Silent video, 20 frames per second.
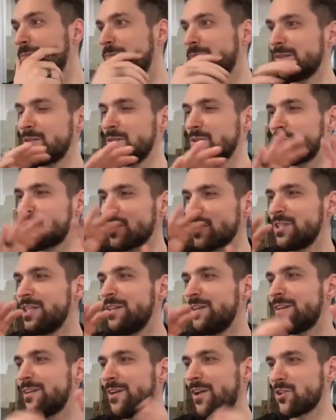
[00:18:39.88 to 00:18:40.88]
just in a
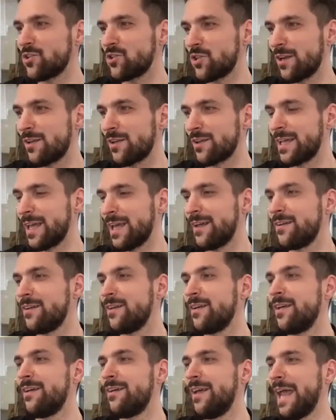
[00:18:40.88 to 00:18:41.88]
nutshell, again,
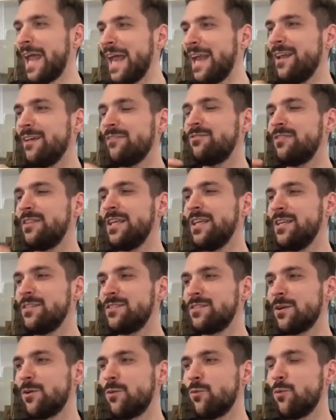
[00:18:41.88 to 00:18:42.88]
NFTs
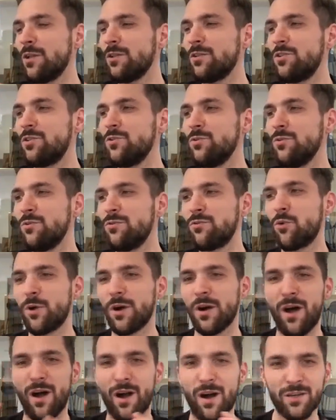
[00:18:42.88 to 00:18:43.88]
will do
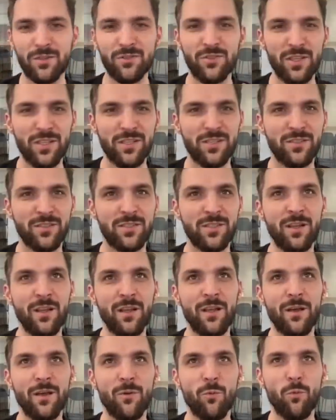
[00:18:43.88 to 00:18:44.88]
for artists
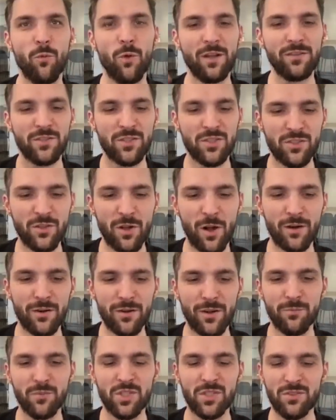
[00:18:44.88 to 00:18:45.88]
what
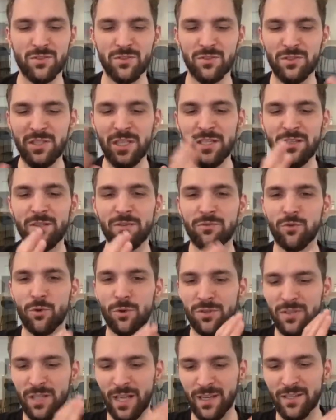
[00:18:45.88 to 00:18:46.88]
startups did
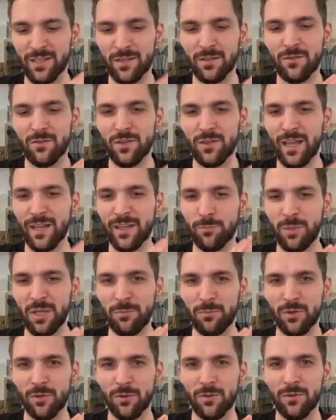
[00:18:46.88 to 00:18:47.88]
for tech
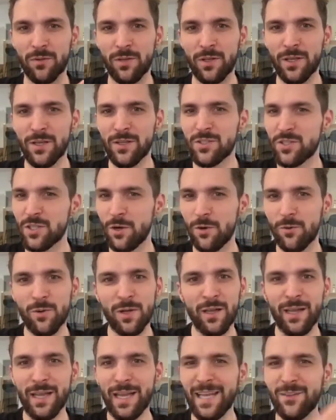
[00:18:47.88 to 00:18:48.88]
people. So
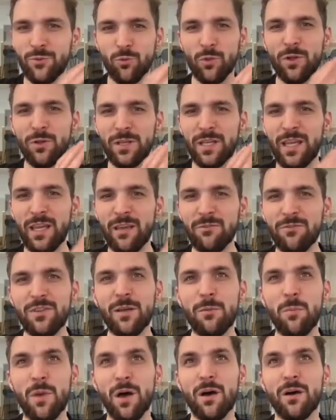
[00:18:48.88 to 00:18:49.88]
it will give
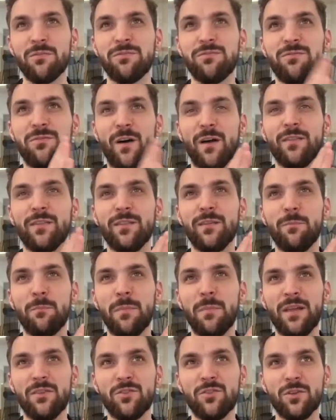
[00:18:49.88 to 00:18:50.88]
them a
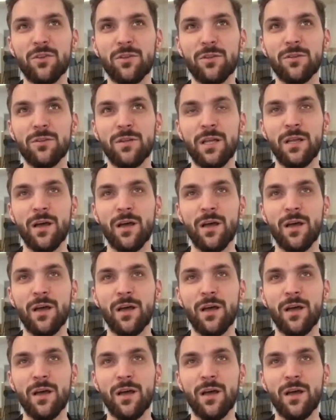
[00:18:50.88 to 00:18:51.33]
fundamental